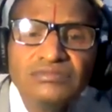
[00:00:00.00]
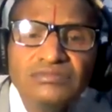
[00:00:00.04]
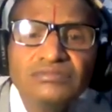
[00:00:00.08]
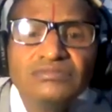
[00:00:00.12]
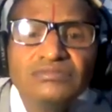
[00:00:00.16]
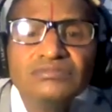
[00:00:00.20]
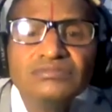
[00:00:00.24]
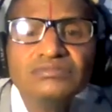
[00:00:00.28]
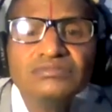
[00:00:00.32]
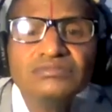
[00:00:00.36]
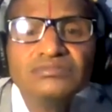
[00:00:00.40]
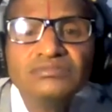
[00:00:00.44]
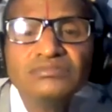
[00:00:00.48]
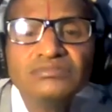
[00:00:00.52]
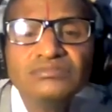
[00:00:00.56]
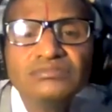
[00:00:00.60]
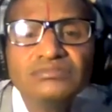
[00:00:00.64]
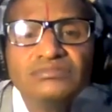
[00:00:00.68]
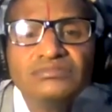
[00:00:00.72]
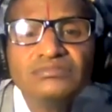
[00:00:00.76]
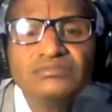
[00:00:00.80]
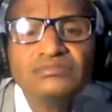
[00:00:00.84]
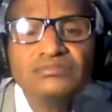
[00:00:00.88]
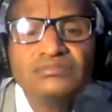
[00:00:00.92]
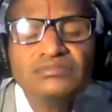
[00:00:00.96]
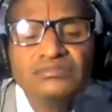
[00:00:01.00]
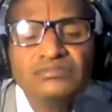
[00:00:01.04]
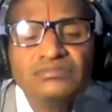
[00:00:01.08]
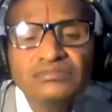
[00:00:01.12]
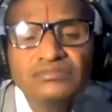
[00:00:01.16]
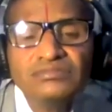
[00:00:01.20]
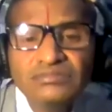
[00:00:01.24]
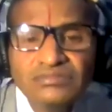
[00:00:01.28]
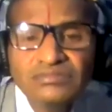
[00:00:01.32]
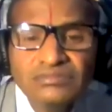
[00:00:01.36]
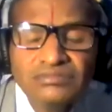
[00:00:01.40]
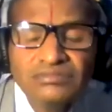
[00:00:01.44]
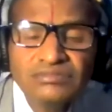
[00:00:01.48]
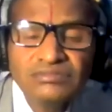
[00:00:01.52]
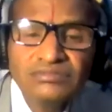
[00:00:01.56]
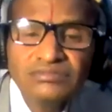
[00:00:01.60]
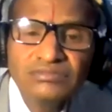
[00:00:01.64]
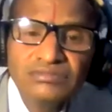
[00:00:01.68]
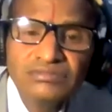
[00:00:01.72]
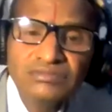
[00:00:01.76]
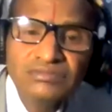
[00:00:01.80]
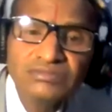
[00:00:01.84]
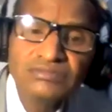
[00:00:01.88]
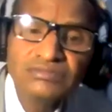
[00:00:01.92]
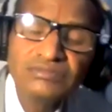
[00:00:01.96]

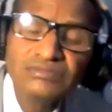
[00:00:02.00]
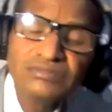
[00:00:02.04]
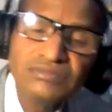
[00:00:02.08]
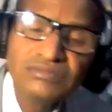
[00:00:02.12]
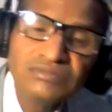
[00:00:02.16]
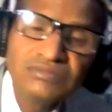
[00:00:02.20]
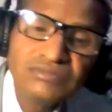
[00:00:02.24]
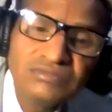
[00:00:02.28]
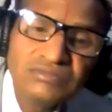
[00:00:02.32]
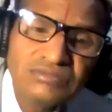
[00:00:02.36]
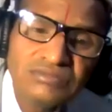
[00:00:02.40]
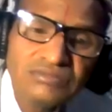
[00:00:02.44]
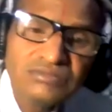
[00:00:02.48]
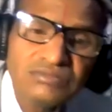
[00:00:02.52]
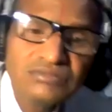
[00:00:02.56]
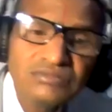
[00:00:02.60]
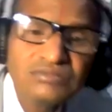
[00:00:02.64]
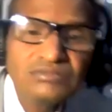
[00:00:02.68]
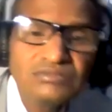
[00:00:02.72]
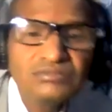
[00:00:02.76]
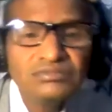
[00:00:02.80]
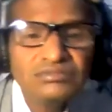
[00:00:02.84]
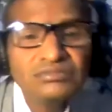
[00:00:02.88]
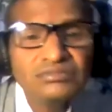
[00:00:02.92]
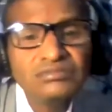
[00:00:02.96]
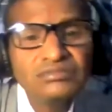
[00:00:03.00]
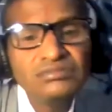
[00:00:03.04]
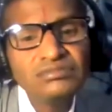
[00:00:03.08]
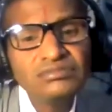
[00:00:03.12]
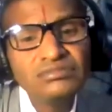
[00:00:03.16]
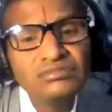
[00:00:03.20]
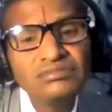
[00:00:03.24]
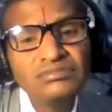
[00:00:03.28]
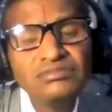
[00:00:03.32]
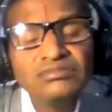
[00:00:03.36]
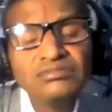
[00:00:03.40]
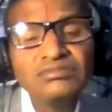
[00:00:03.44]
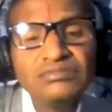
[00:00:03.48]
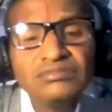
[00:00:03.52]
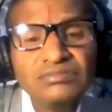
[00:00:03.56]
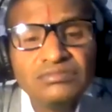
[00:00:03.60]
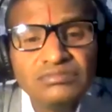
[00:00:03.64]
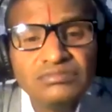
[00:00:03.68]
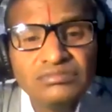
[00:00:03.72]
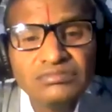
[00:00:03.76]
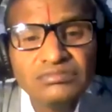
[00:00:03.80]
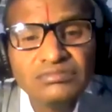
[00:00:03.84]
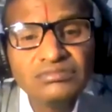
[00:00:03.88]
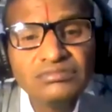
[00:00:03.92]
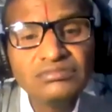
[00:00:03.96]

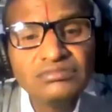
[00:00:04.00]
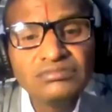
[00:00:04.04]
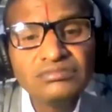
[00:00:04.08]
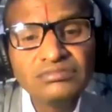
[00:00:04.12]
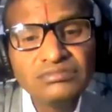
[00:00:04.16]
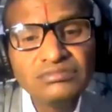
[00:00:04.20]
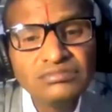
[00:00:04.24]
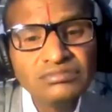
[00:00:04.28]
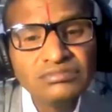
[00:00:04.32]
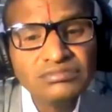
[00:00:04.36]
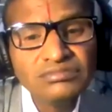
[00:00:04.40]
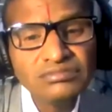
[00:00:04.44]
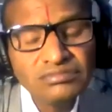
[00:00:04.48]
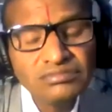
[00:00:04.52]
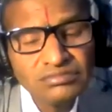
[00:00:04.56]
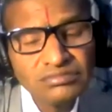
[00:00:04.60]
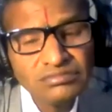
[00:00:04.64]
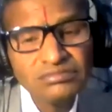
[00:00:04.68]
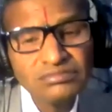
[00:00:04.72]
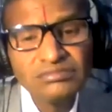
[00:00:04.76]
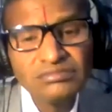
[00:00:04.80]
(silent)